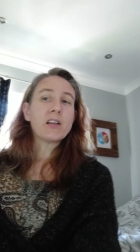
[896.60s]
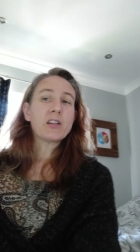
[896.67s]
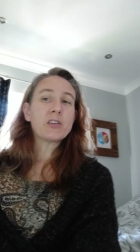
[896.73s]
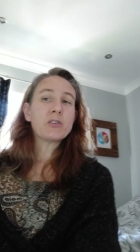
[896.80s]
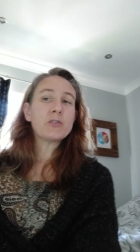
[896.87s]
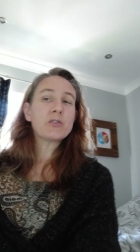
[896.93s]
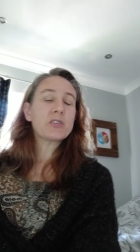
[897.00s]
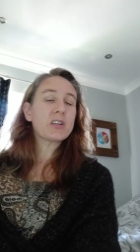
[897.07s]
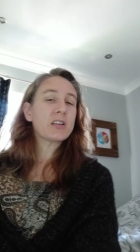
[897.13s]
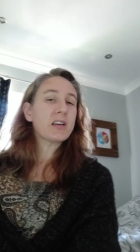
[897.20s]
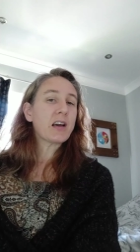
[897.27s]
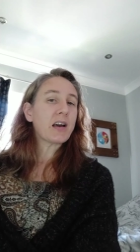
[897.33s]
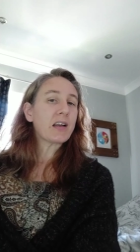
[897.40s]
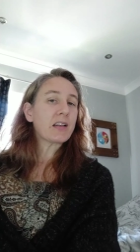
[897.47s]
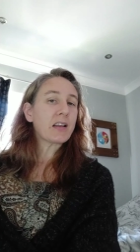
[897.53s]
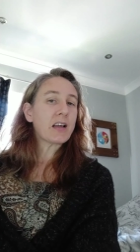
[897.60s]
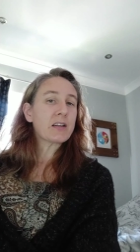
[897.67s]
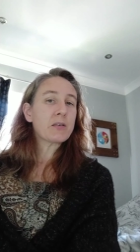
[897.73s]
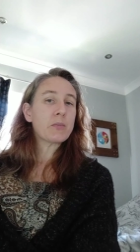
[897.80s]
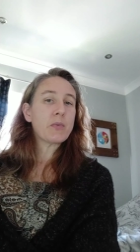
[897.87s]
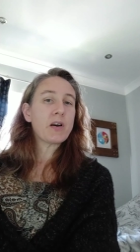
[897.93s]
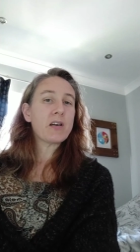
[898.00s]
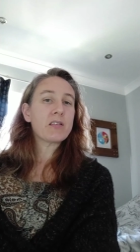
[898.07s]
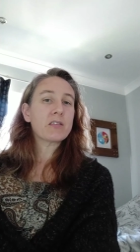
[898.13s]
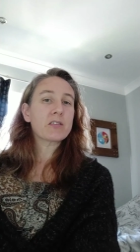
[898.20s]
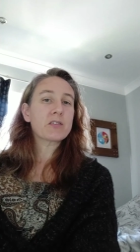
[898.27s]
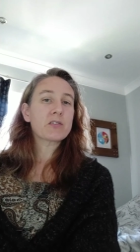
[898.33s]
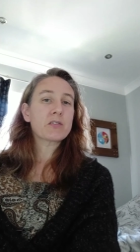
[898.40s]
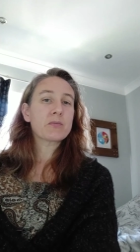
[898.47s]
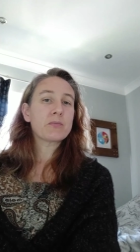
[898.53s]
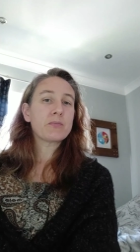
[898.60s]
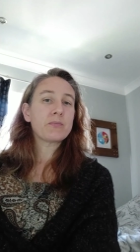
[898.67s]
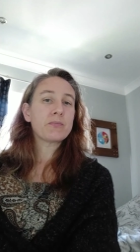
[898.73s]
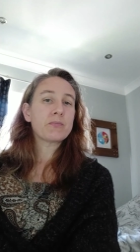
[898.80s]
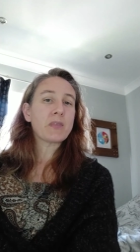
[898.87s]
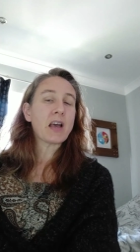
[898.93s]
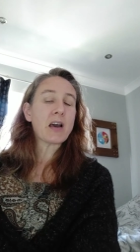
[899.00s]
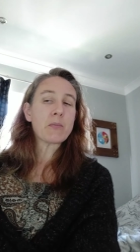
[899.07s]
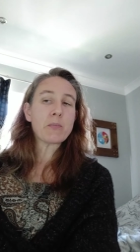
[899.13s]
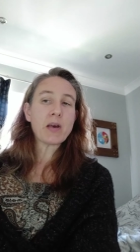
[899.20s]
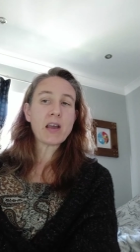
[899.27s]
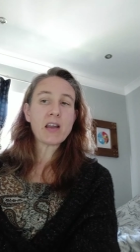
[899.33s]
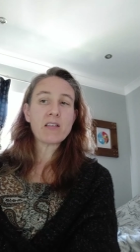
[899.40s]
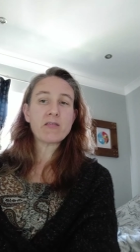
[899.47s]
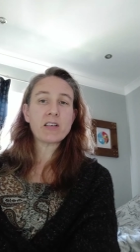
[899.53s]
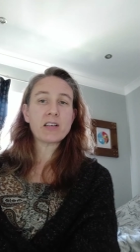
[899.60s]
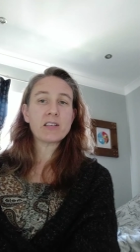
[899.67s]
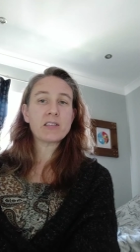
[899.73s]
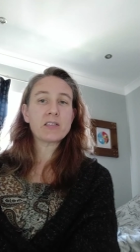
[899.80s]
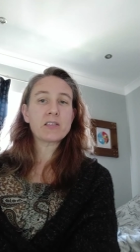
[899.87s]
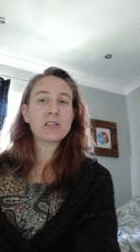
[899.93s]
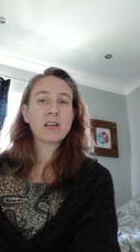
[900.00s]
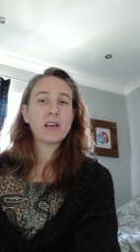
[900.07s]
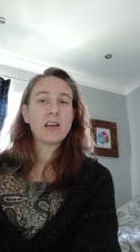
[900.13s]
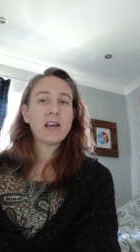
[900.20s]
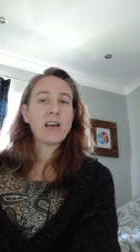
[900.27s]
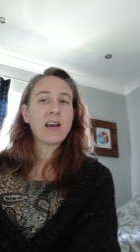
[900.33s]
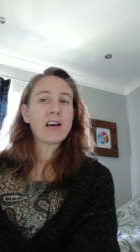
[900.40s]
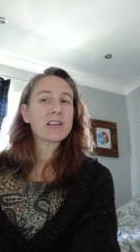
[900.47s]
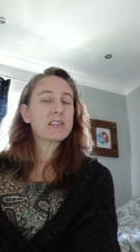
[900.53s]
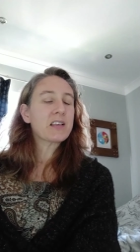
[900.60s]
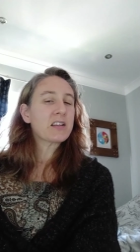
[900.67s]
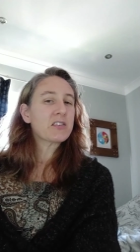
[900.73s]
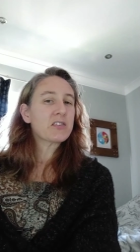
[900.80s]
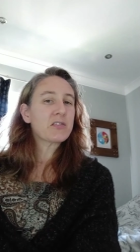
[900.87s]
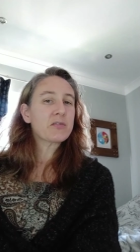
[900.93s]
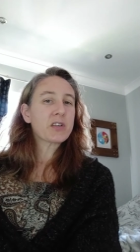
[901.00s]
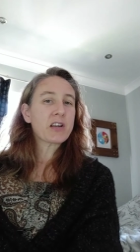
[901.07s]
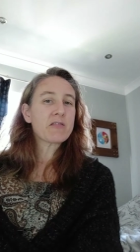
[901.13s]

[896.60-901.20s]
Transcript: Losing our landmarks, our bearings, our sense of